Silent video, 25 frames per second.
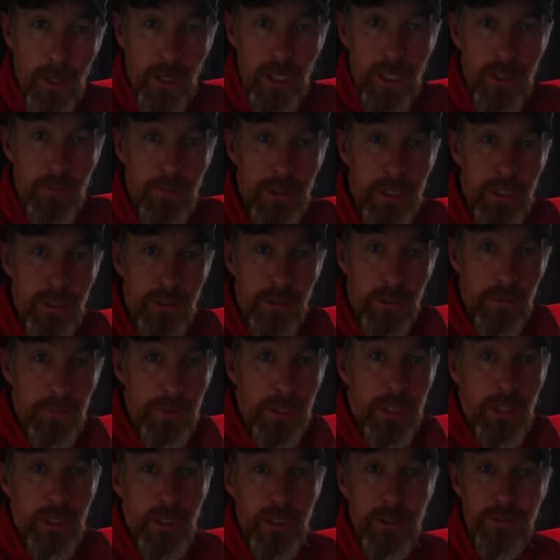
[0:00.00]
I am here
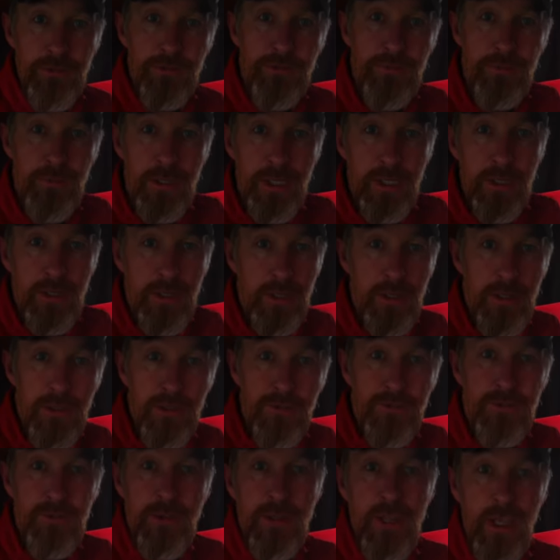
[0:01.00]
because it
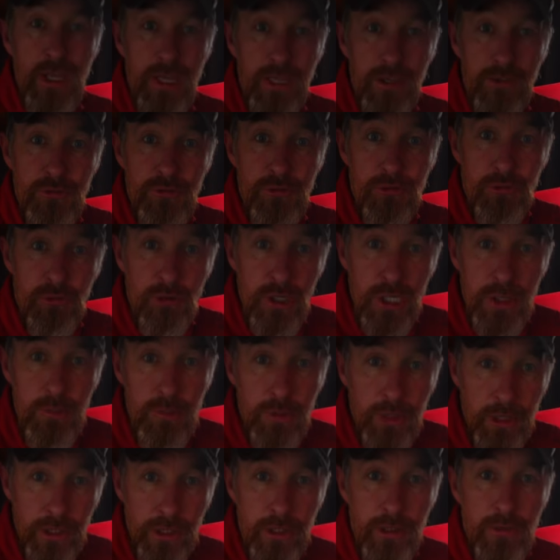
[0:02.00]
is
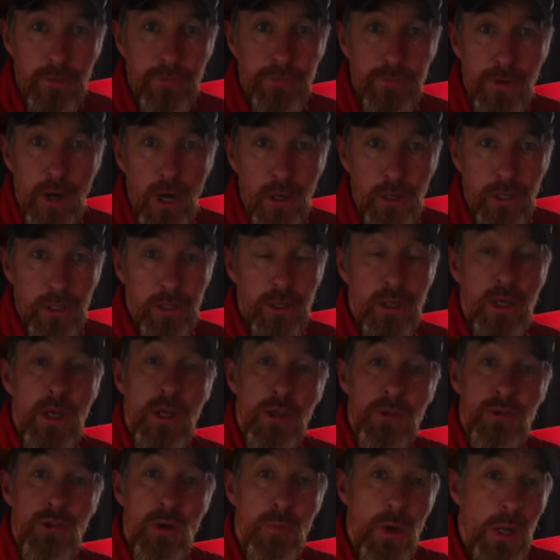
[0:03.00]
extremely foggy.
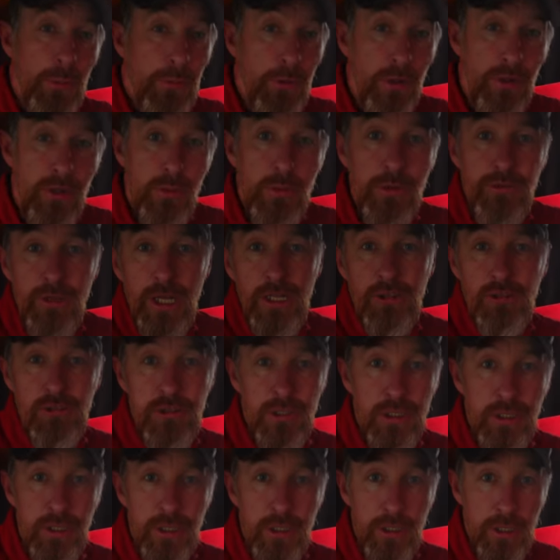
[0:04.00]
So my brother was
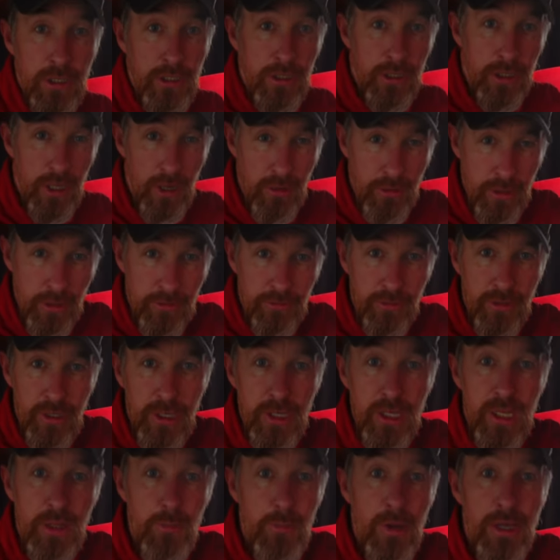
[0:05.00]
actually in the area
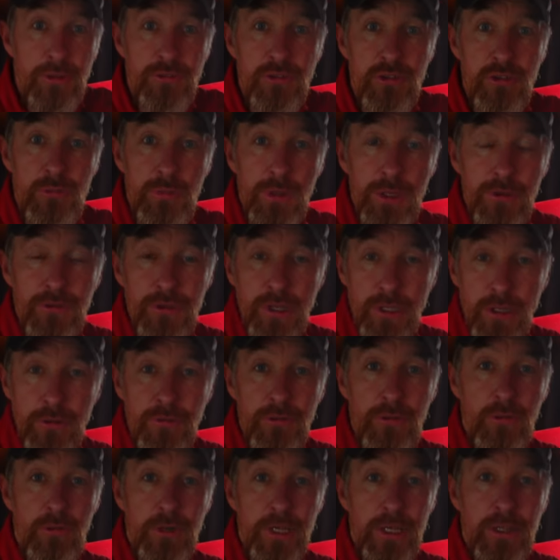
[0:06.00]
today. He messaged me and said
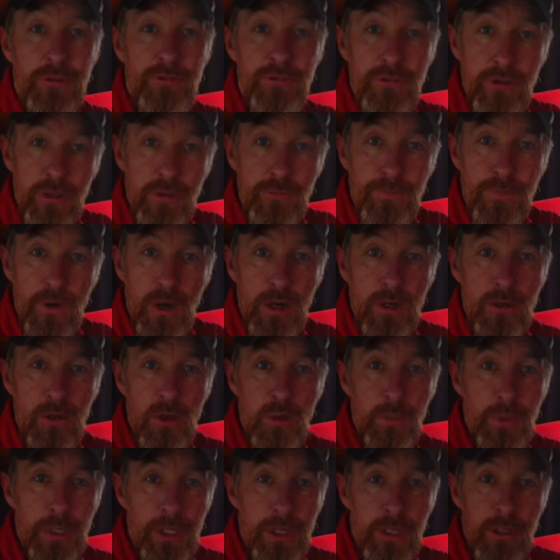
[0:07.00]
there's a great sea fog
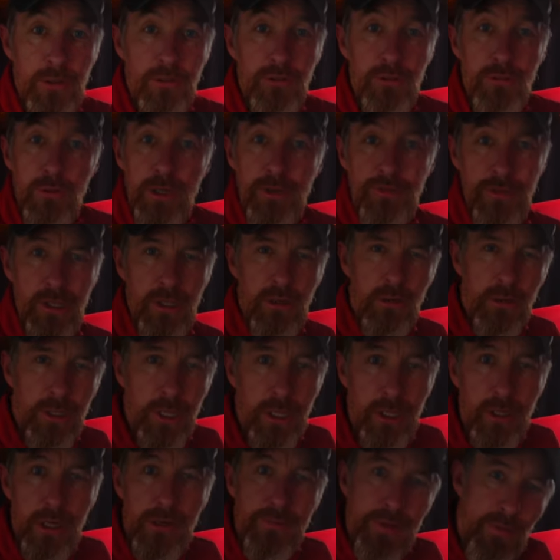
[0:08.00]
coming in. So I said,
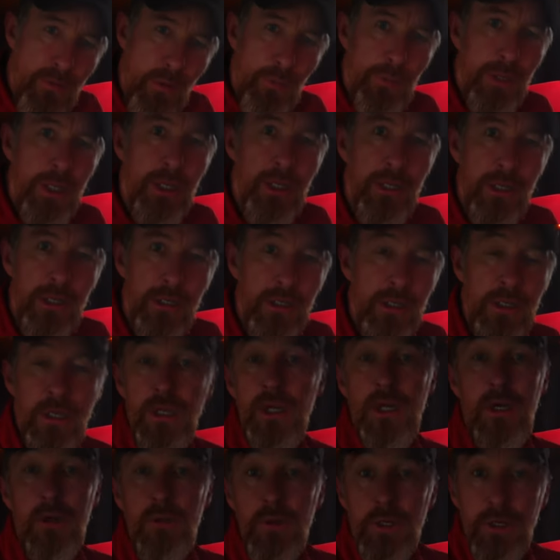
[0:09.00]
okay, I've never been here
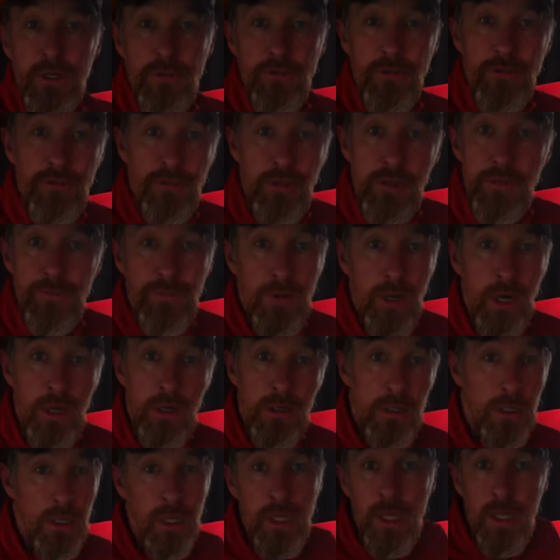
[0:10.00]
when there's a sea
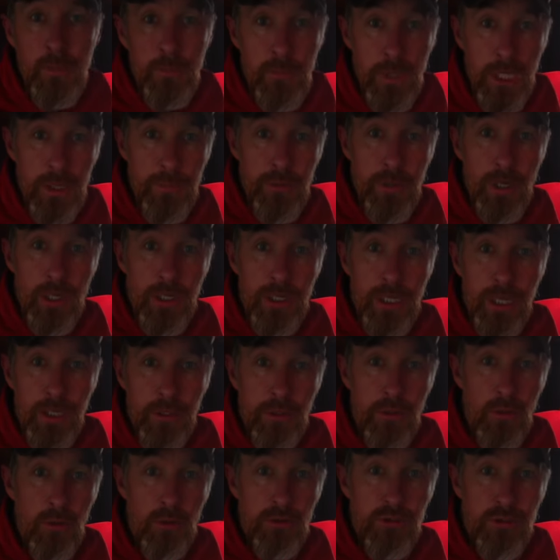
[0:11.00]
fog. Maybe I'll
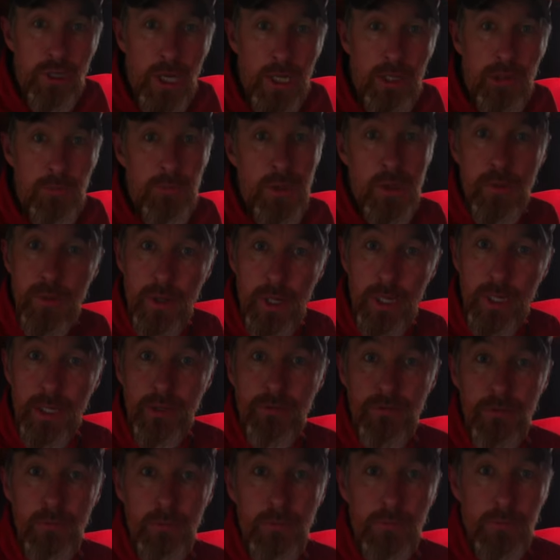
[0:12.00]
get no shots, maybe I'll
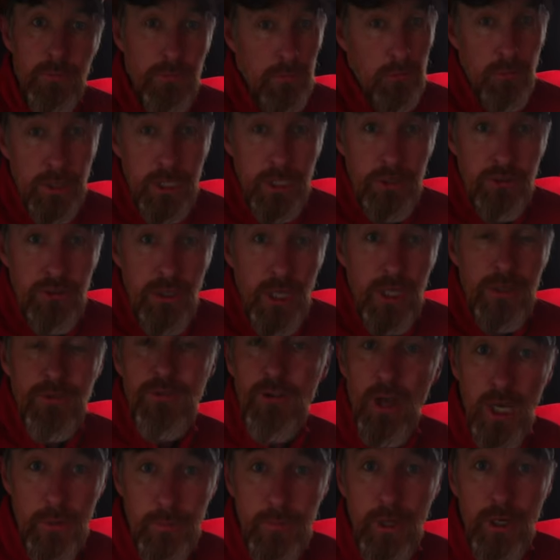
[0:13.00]
get some great
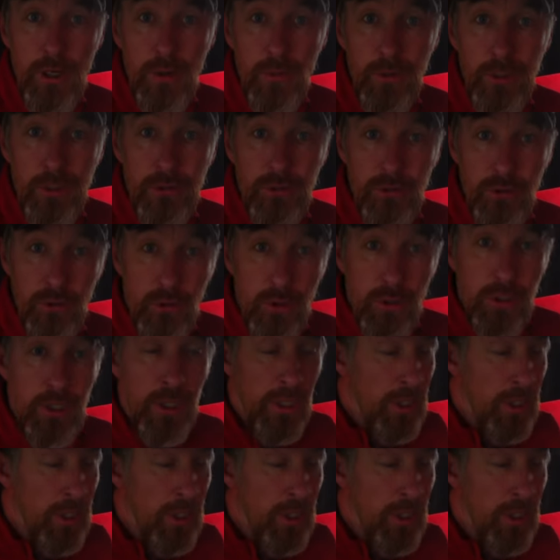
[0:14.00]
shots, I'm not quite sure.